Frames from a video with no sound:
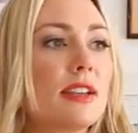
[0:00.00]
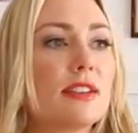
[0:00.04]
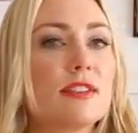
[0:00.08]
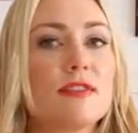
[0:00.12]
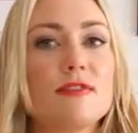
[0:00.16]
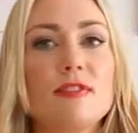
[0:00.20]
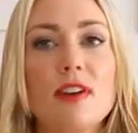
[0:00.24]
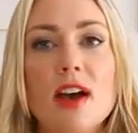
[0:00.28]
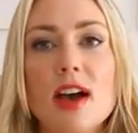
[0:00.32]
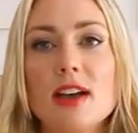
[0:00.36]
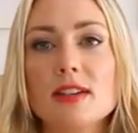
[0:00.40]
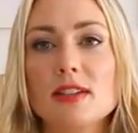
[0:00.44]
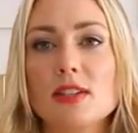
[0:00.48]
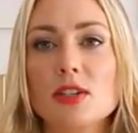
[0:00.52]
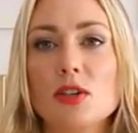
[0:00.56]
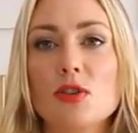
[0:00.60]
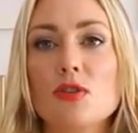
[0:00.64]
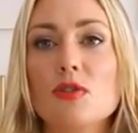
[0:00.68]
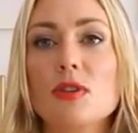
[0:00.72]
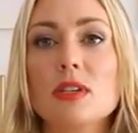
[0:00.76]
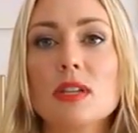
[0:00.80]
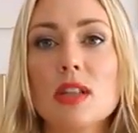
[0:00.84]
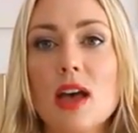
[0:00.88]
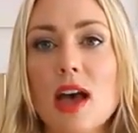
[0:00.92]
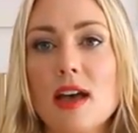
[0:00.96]
fasting
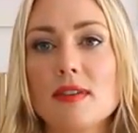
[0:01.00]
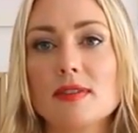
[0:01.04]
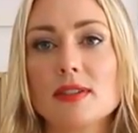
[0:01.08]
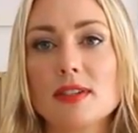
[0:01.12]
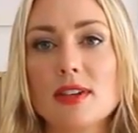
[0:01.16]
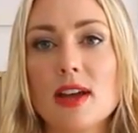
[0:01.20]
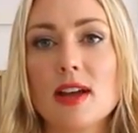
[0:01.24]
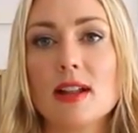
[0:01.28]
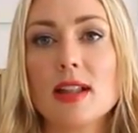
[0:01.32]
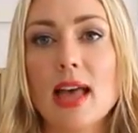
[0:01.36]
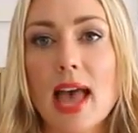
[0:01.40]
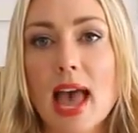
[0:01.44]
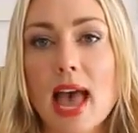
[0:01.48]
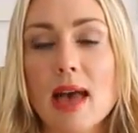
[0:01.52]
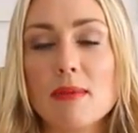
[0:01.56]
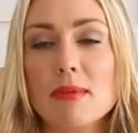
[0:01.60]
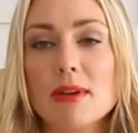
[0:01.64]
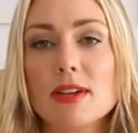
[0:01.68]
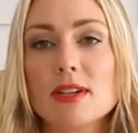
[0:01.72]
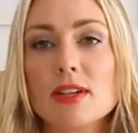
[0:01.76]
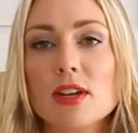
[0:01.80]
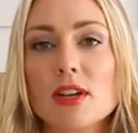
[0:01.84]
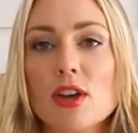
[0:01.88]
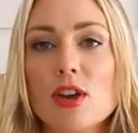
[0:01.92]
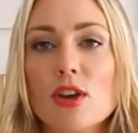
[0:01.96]
or a lifestyle
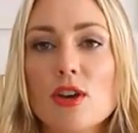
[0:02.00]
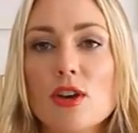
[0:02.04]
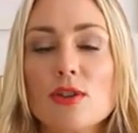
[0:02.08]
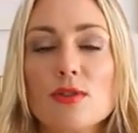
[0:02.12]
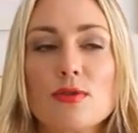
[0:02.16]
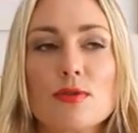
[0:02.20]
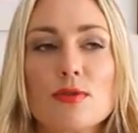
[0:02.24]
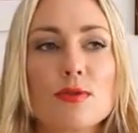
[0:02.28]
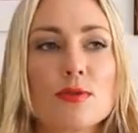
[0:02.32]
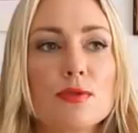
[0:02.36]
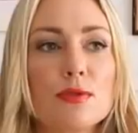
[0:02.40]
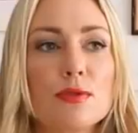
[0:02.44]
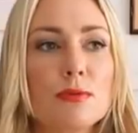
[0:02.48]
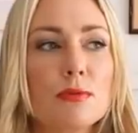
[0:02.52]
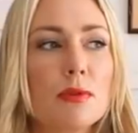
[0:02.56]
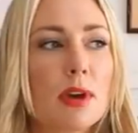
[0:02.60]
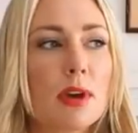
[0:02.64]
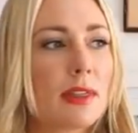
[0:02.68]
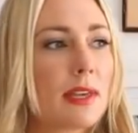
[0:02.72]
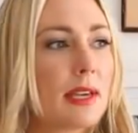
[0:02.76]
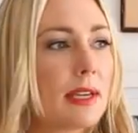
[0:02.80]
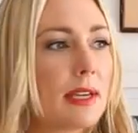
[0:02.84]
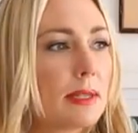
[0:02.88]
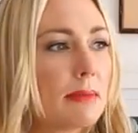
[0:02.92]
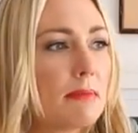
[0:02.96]
habit through, I
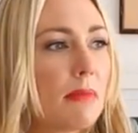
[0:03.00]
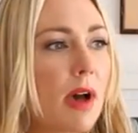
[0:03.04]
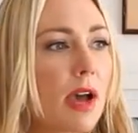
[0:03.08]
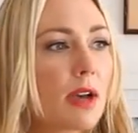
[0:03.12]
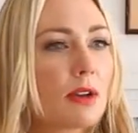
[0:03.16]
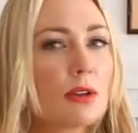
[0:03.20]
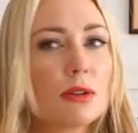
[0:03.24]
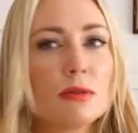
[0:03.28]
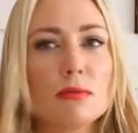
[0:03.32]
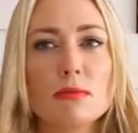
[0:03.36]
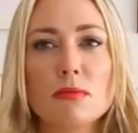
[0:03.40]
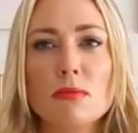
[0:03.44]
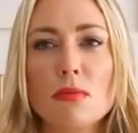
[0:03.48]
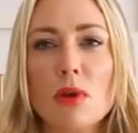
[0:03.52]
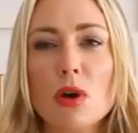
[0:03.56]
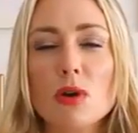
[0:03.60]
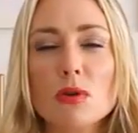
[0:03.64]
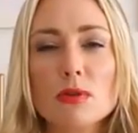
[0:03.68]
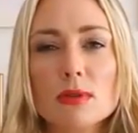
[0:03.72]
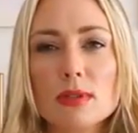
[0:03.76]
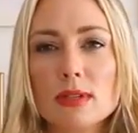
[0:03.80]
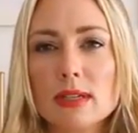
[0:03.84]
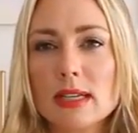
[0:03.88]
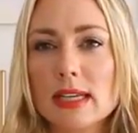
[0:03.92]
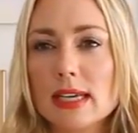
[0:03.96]
think it's Michael
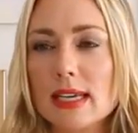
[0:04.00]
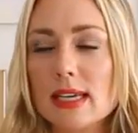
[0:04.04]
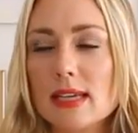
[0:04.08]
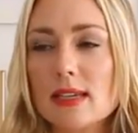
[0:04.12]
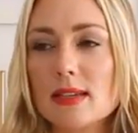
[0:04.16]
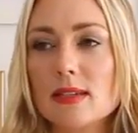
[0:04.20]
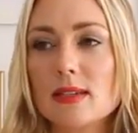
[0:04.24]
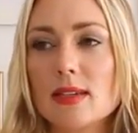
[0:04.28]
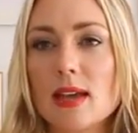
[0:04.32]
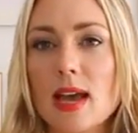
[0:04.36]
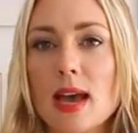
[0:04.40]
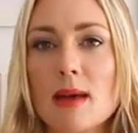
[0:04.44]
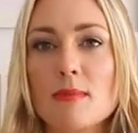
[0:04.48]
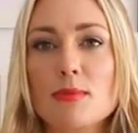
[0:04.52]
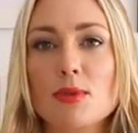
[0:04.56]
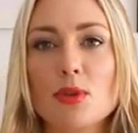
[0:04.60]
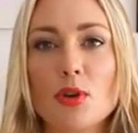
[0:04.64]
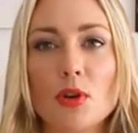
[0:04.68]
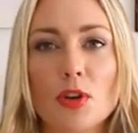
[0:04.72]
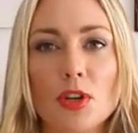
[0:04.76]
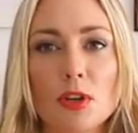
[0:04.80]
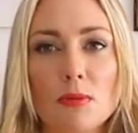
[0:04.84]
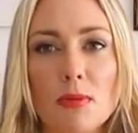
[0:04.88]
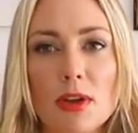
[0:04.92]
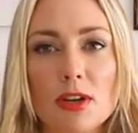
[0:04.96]
Mosley's
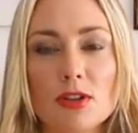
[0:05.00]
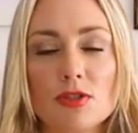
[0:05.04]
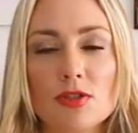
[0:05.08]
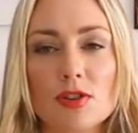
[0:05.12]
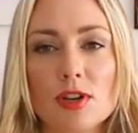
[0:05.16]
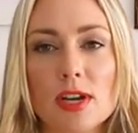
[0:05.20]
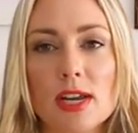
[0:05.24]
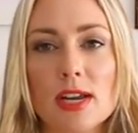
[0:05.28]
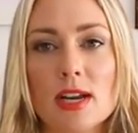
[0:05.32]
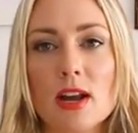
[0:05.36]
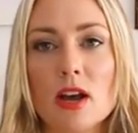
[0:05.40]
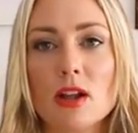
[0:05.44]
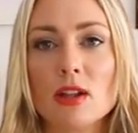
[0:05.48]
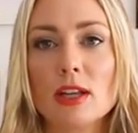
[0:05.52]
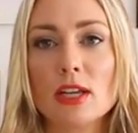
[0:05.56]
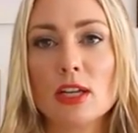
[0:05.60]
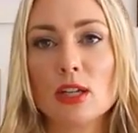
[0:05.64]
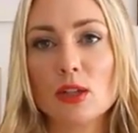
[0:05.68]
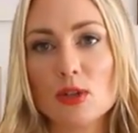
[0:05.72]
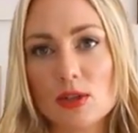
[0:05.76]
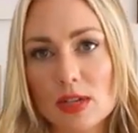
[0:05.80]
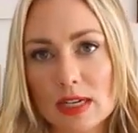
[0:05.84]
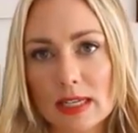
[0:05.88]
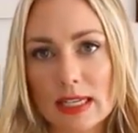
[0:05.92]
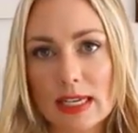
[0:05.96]
documentary, and I'll
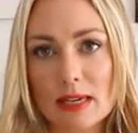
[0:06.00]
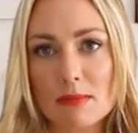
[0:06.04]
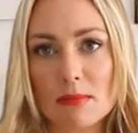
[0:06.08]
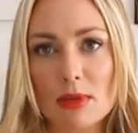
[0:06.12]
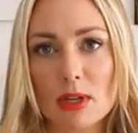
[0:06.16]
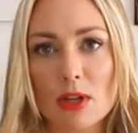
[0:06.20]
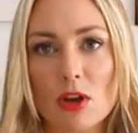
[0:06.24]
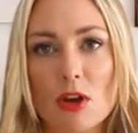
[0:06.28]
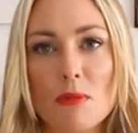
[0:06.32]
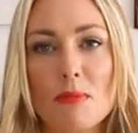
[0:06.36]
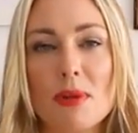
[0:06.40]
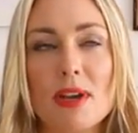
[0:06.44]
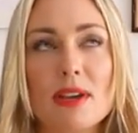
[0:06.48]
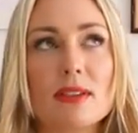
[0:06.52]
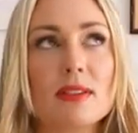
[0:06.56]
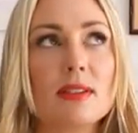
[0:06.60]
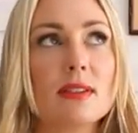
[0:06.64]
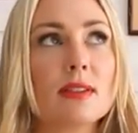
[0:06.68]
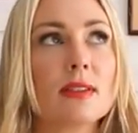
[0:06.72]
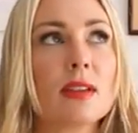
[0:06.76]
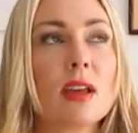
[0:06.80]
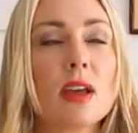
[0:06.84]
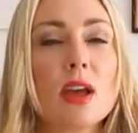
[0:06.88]
include a link below because